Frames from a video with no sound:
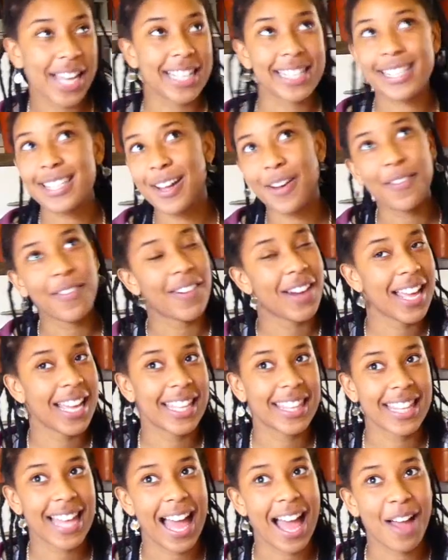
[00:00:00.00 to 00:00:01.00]
stuff
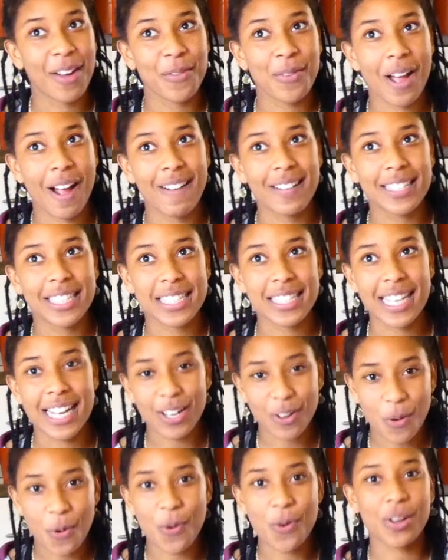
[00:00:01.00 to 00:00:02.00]
like that, where I just
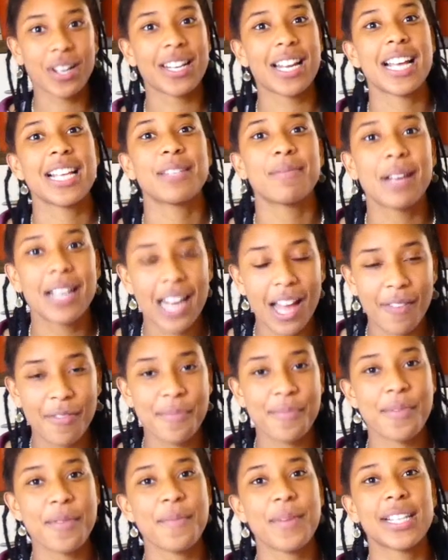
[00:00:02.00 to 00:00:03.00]
like organise my life
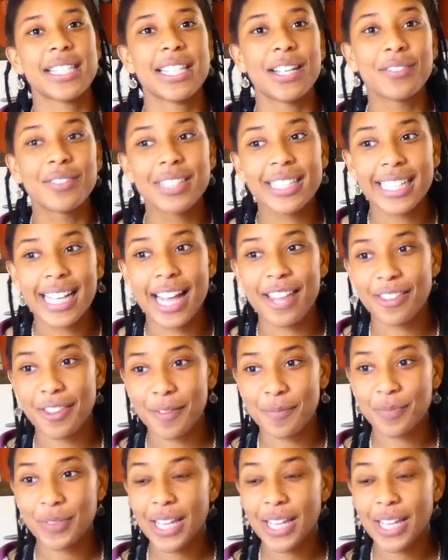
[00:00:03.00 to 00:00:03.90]
and put myself together.